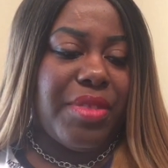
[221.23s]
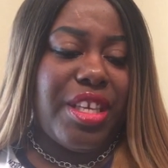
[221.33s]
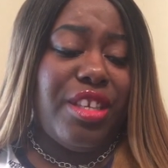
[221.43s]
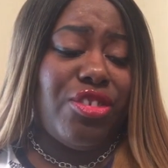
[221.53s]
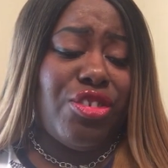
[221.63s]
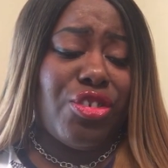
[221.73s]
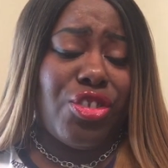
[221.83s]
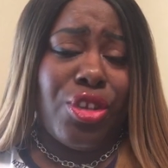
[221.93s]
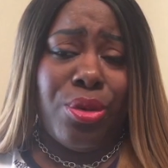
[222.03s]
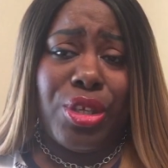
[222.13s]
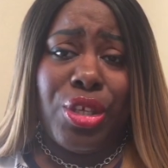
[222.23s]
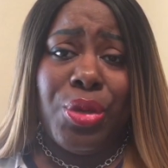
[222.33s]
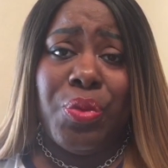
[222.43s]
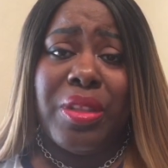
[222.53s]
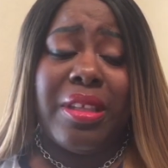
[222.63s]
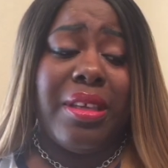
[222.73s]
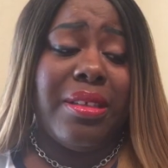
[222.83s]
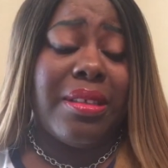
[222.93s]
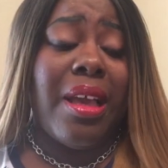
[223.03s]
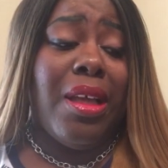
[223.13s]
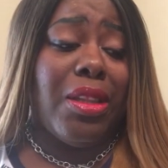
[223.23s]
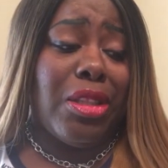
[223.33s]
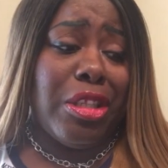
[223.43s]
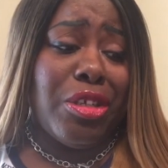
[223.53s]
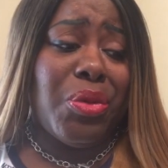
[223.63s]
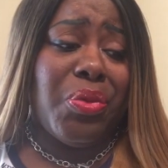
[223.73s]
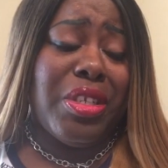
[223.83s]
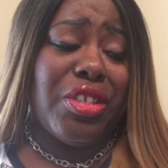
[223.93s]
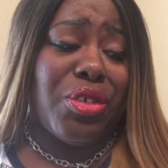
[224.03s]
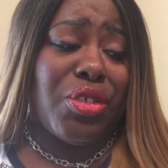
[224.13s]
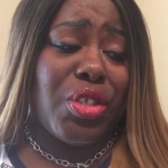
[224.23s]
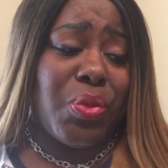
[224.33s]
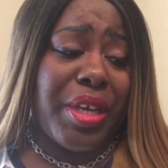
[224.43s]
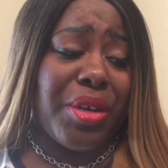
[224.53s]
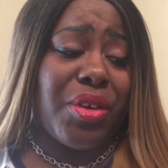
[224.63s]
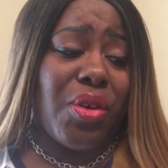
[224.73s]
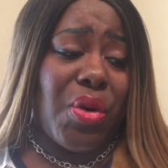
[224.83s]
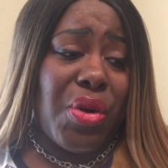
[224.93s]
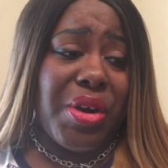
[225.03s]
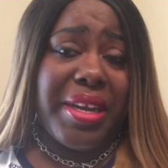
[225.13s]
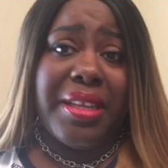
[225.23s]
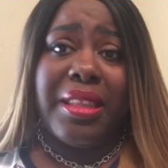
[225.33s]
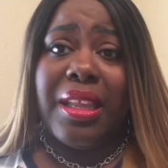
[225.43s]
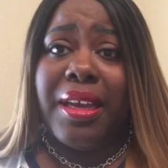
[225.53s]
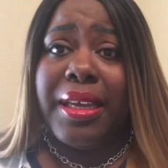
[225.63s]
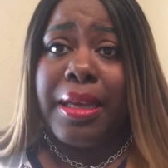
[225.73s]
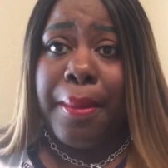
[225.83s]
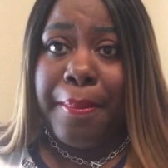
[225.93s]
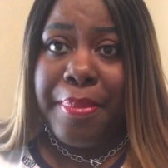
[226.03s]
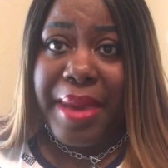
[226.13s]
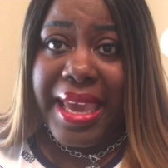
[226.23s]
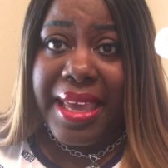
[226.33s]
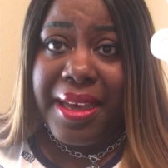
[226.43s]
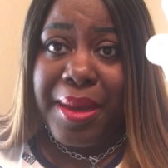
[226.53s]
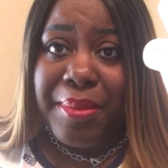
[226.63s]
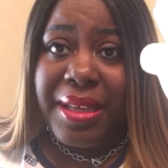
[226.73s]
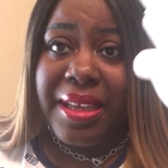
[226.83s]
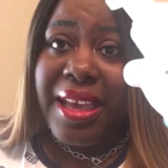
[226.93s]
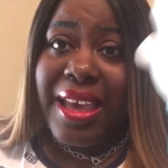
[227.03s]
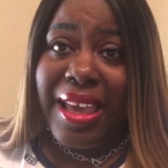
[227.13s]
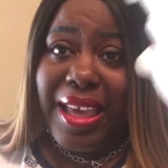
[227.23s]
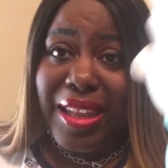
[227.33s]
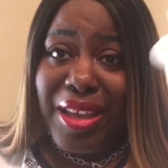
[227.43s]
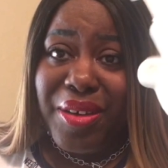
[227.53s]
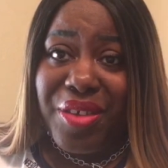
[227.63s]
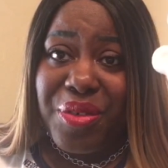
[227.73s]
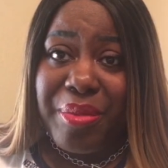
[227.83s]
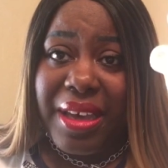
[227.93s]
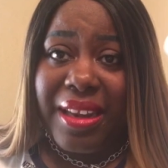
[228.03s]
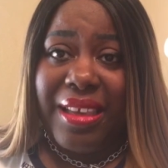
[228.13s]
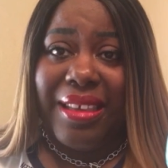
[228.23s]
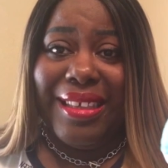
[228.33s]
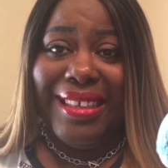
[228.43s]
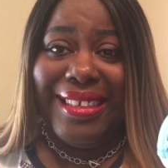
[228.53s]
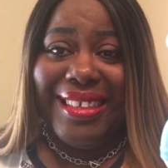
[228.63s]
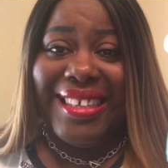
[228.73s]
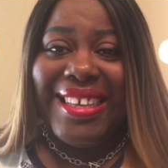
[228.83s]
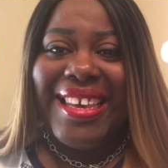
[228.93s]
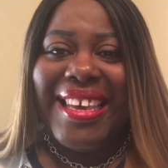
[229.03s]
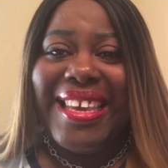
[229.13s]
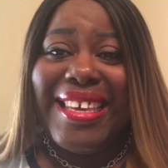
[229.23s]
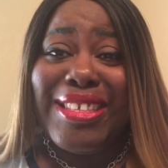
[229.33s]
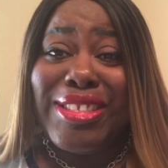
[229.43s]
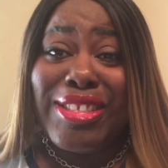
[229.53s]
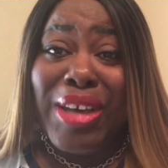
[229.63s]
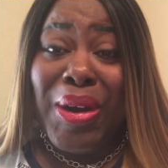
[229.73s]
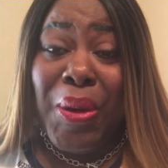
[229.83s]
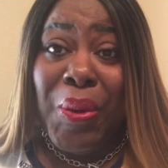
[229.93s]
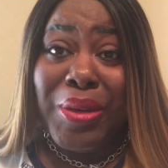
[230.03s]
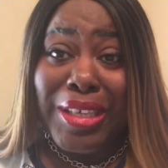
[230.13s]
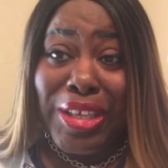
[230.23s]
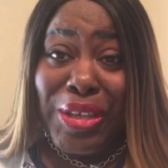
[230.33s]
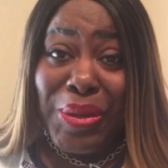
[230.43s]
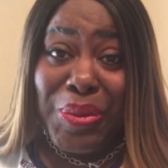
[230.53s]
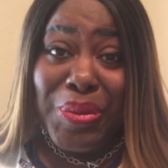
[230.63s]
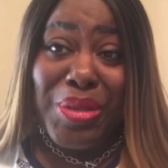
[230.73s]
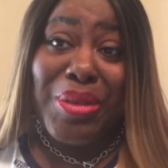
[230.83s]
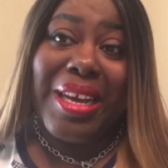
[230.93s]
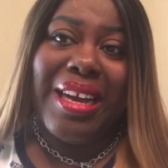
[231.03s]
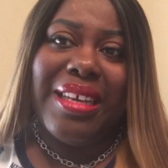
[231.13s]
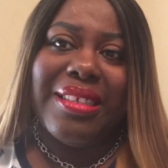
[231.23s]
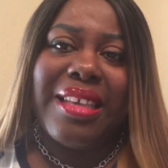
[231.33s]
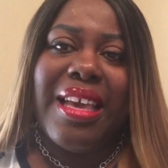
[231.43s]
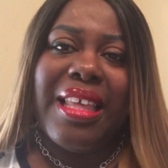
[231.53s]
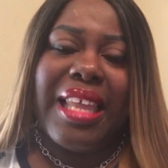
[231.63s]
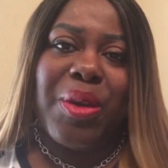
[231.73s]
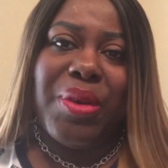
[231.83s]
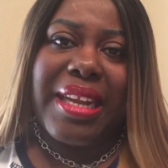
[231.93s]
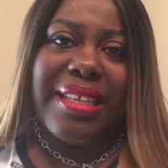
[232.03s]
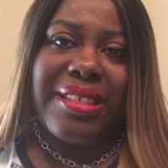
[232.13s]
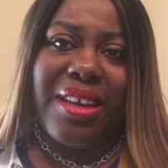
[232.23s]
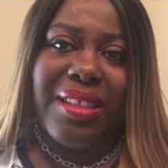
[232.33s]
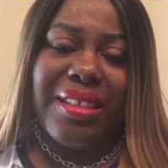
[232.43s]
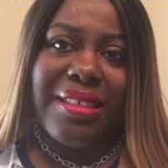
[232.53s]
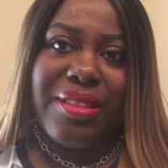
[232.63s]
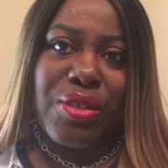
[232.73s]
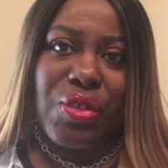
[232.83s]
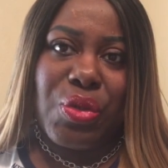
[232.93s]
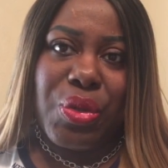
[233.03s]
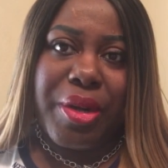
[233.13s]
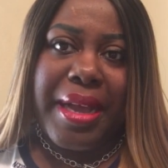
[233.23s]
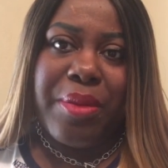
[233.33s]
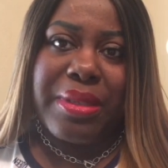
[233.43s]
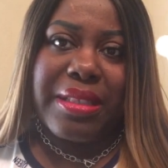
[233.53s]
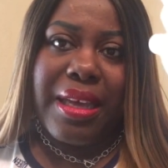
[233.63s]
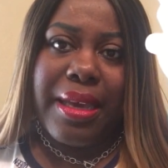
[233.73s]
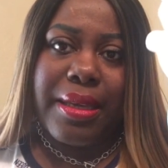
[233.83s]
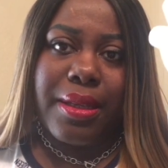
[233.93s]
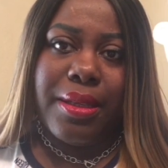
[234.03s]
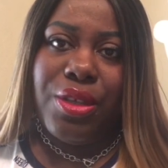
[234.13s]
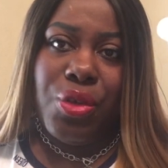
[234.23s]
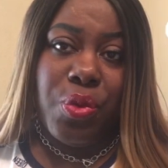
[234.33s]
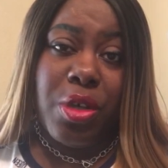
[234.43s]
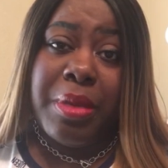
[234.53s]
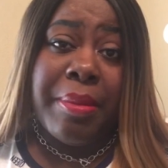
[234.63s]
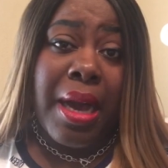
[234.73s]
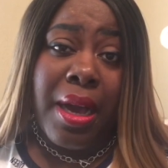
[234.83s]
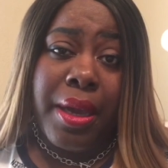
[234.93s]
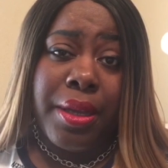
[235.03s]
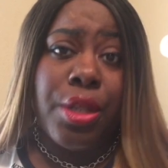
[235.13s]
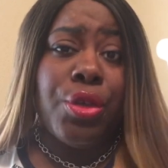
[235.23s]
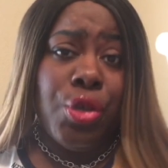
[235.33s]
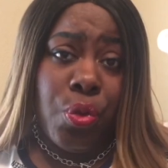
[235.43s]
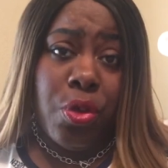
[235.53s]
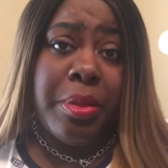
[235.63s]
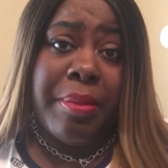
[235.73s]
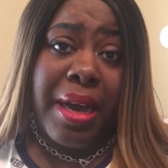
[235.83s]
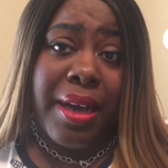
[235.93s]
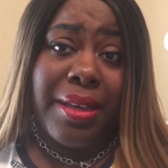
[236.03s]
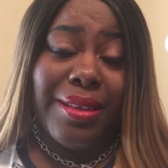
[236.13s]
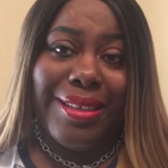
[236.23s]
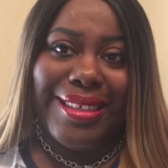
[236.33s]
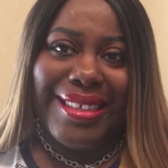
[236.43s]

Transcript: he's just so cute with his little winter sweater on, like, bam, hello everybody. He's so cute, you guys. Like, when I saw this at the store, I was like, you will be mine, you will be mine.